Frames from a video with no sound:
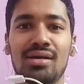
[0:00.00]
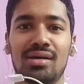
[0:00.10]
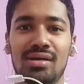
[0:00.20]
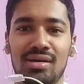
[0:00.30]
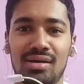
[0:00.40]

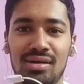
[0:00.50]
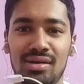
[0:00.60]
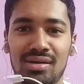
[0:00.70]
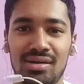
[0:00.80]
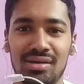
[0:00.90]

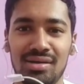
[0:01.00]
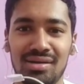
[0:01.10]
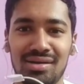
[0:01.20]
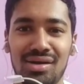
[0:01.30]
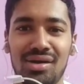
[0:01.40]

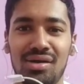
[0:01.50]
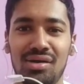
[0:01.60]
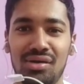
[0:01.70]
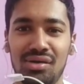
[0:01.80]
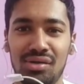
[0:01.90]

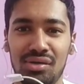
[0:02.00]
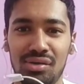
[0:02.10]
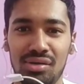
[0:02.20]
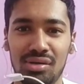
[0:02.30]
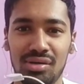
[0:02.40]

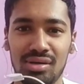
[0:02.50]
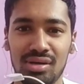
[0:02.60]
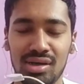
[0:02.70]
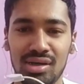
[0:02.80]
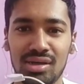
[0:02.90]

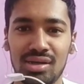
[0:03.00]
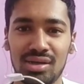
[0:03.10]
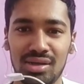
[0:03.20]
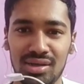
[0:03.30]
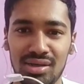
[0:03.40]

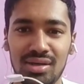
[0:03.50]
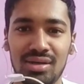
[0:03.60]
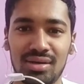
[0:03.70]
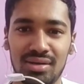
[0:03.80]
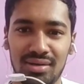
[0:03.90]

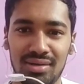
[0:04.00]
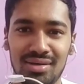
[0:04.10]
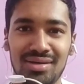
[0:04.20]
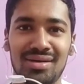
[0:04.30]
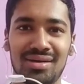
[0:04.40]

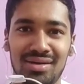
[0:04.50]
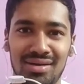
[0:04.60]
(not speaking)